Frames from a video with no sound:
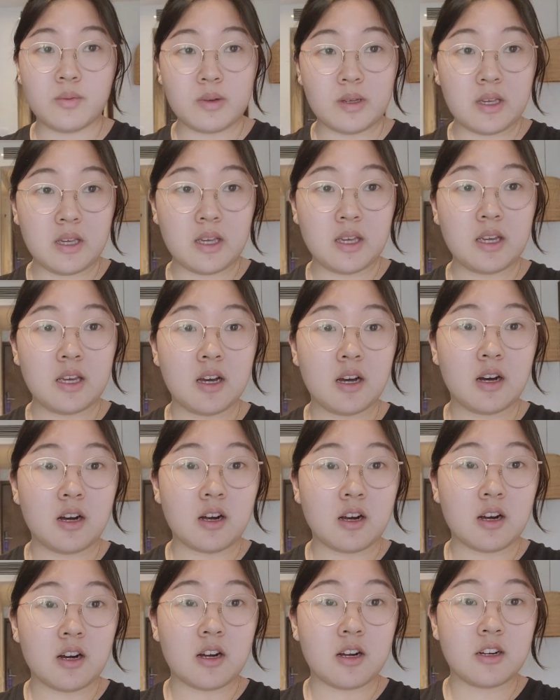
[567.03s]
We
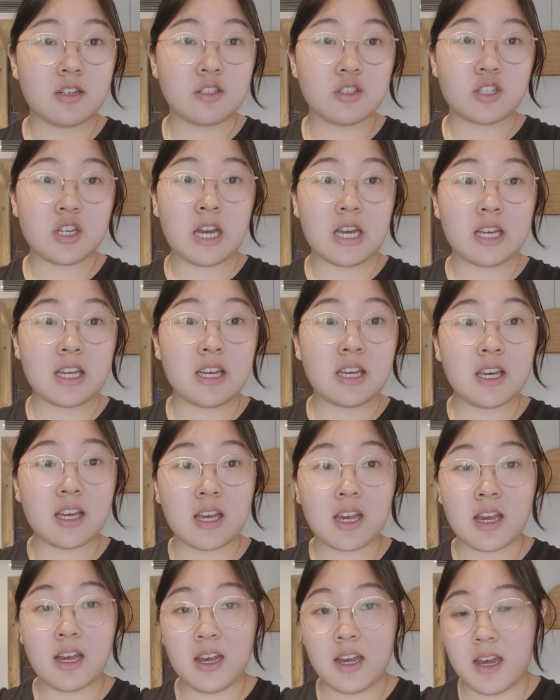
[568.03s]
are
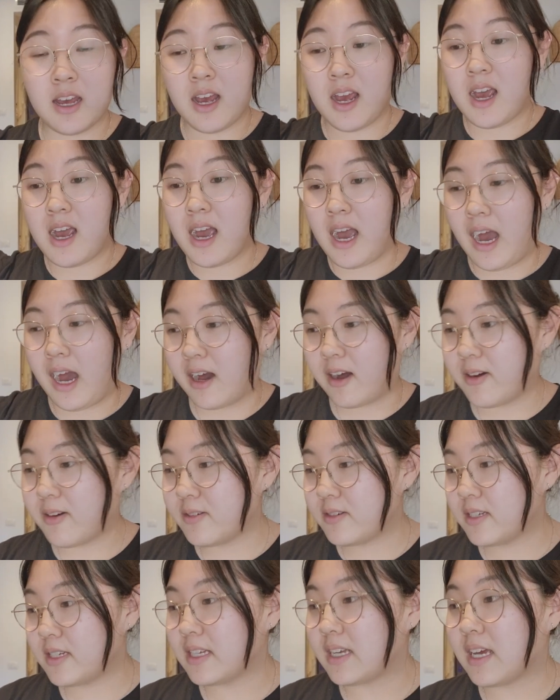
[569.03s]
checking
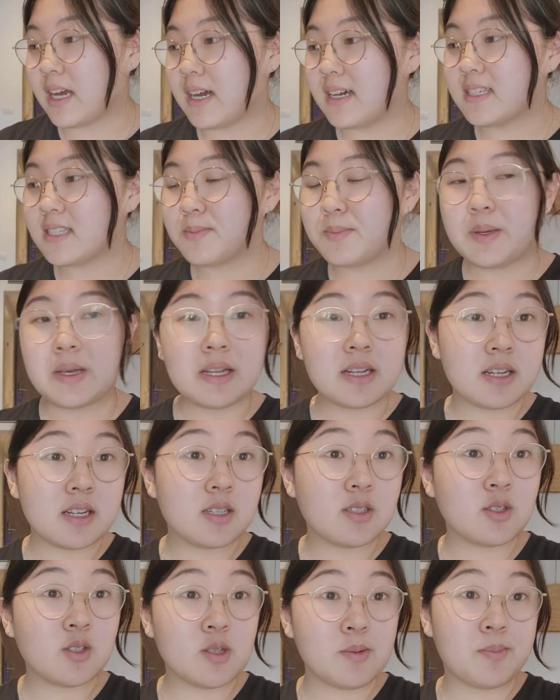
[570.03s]
out. It has
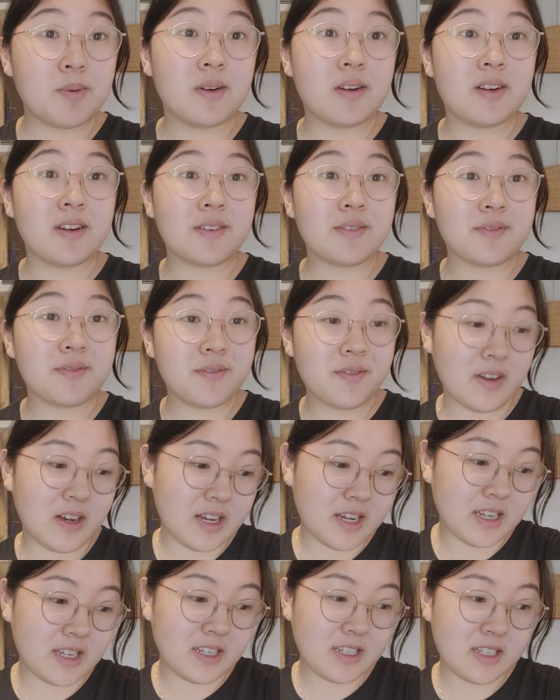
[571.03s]
been super
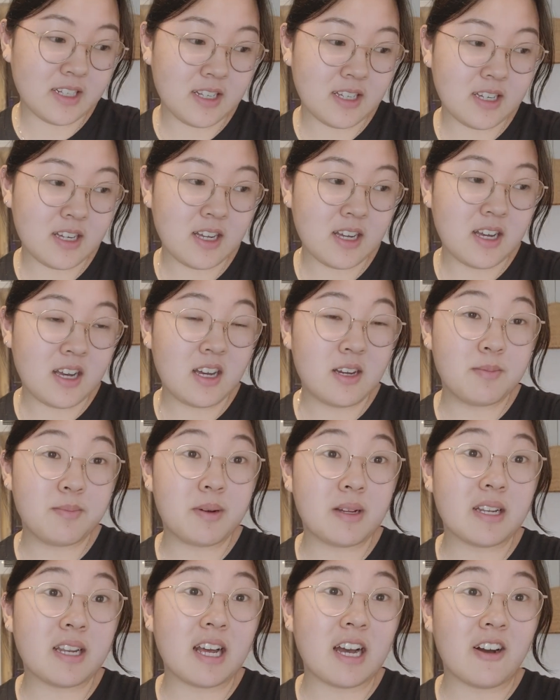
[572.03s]
fun,
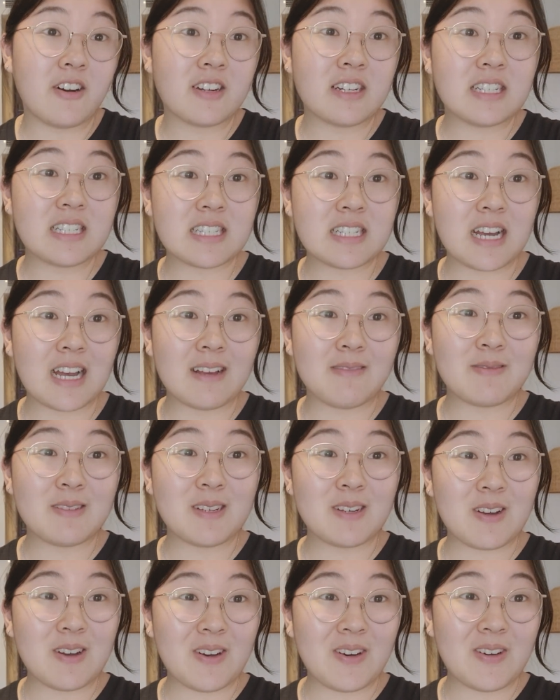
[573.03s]
but now it is time to
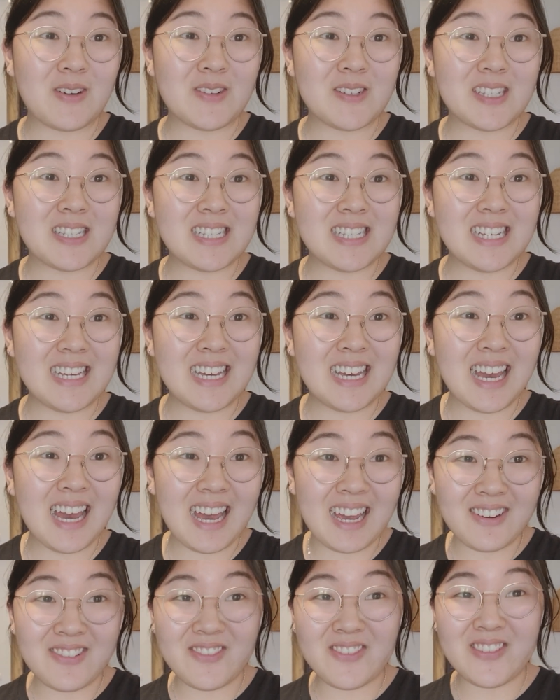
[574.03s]
go see
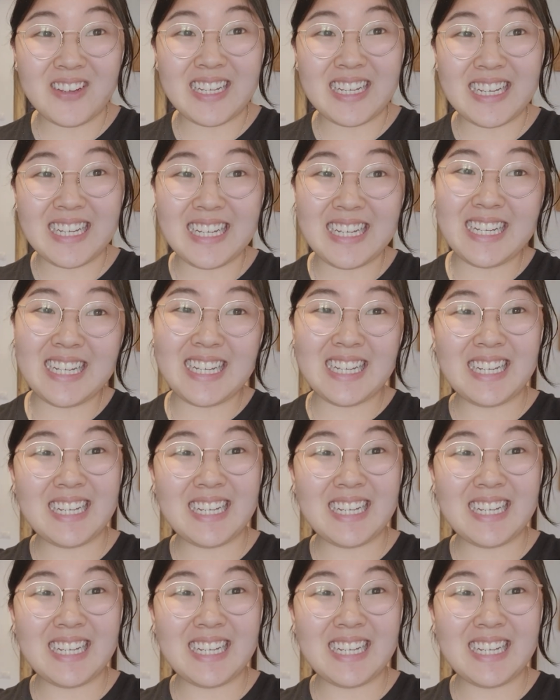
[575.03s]
Henri.